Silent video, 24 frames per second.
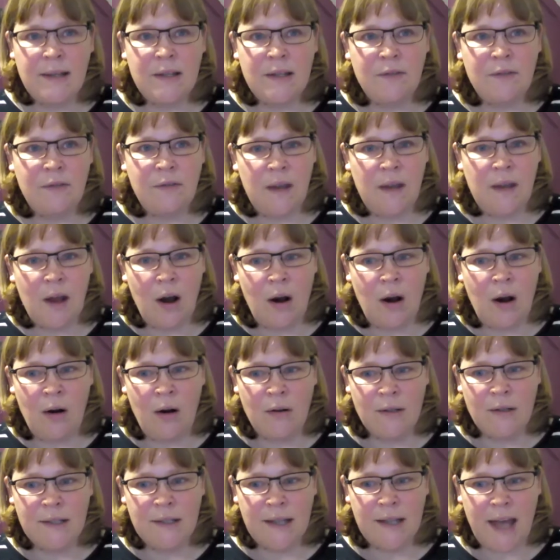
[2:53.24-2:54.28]
of the
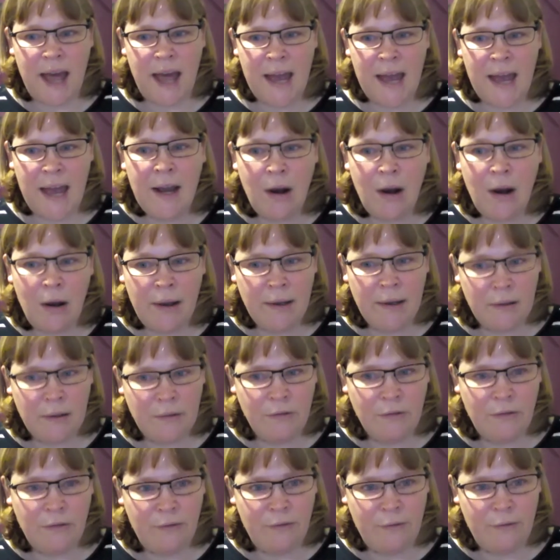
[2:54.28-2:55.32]
art, AI
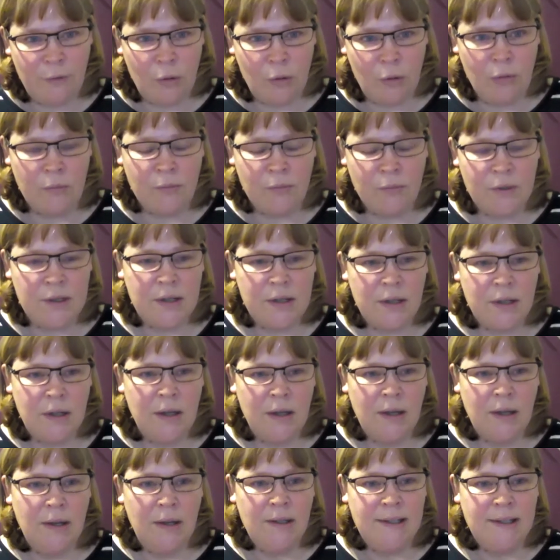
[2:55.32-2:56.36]
informed
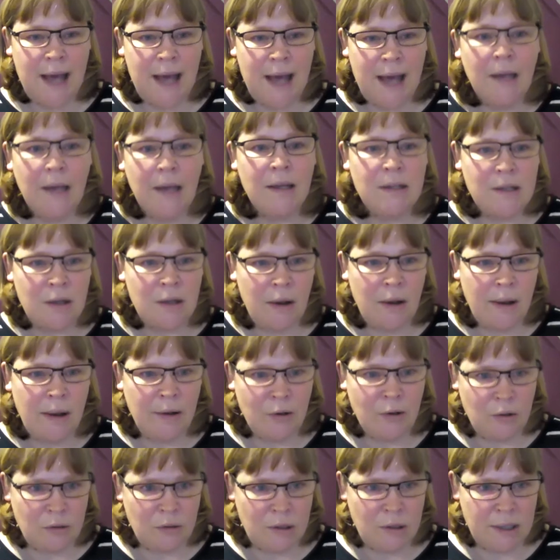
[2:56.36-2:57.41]
talent
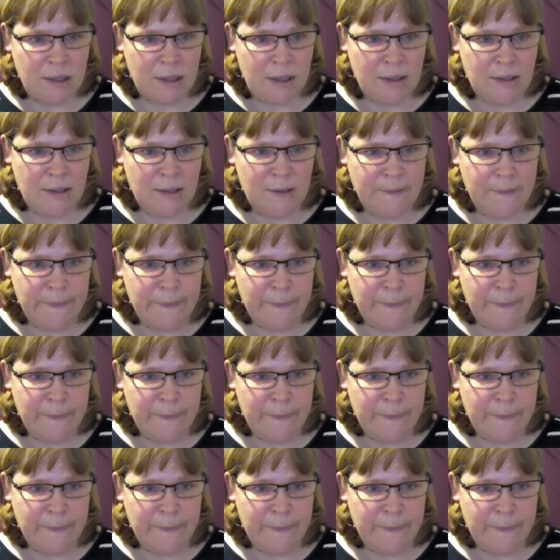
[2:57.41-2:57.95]
diagnostics